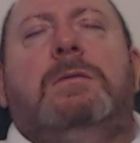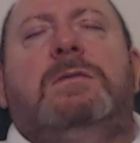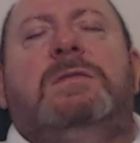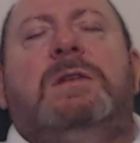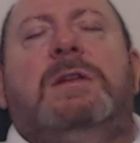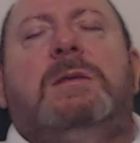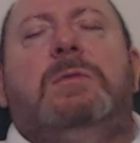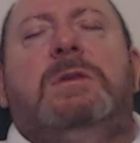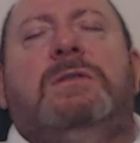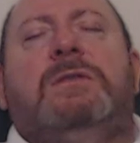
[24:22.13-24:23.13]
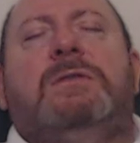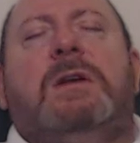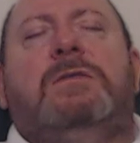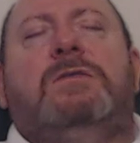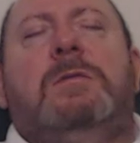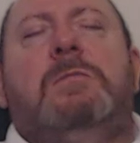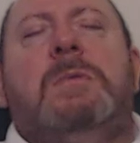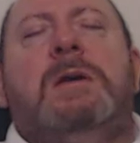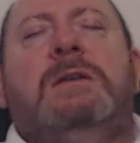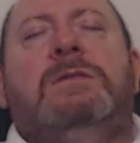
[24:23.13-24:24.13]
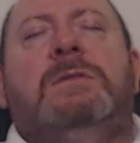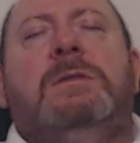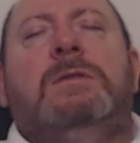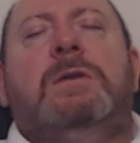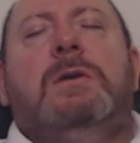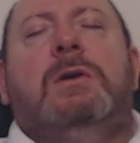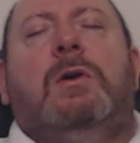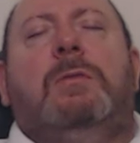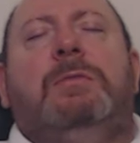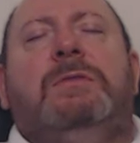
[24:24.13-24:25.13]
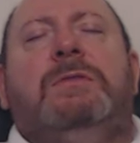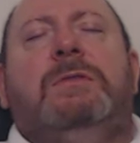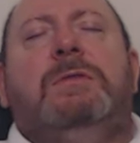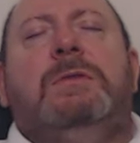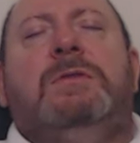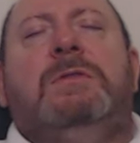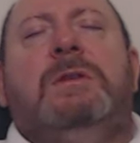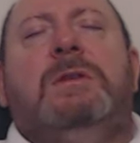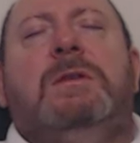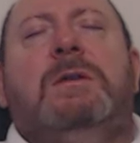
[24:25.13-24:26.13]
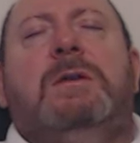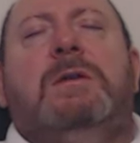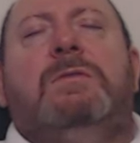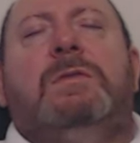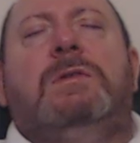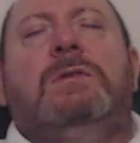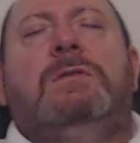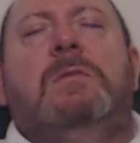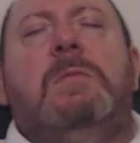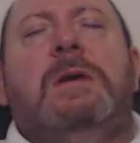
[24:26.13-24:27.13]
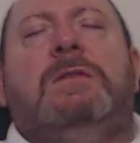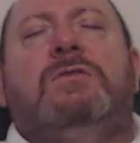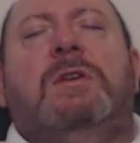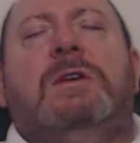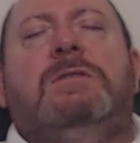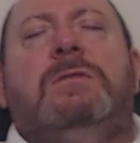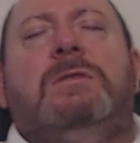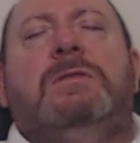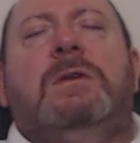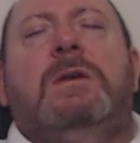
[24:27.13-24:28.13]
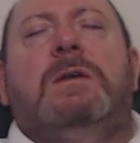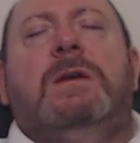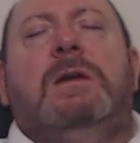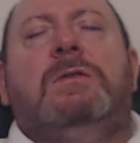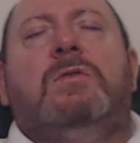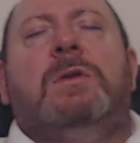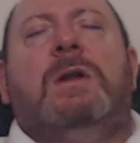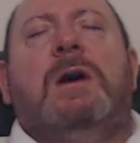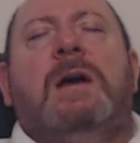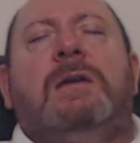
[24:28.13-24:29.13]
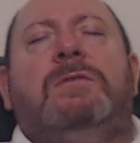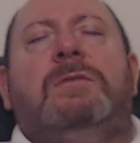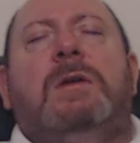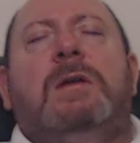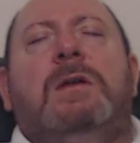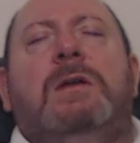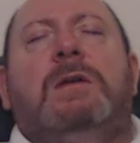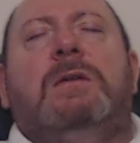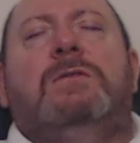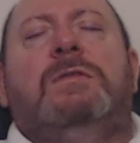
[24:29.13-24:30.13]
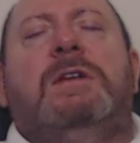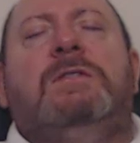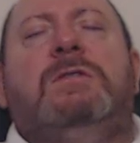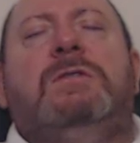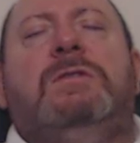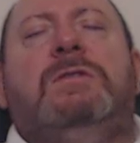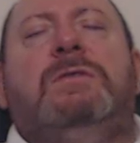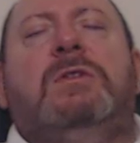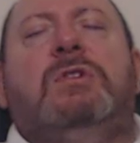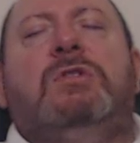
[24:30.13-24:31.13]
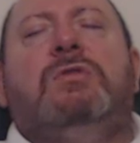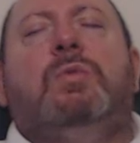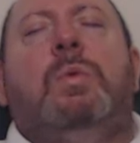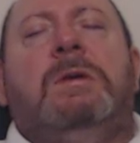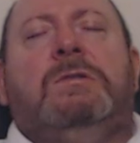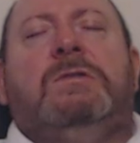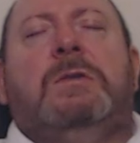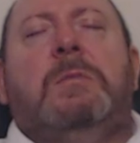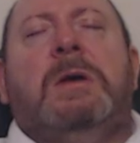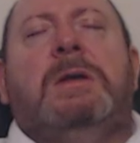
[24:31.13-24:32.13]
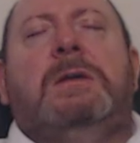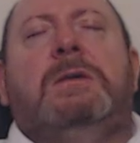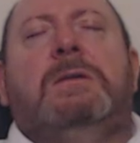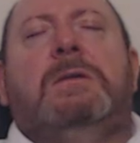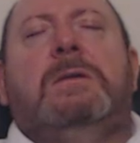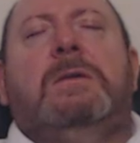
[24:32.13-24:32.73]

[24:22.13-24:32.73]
Sleeping is such an amazing opportunity for you to make changes in your life, changes that you wish to make,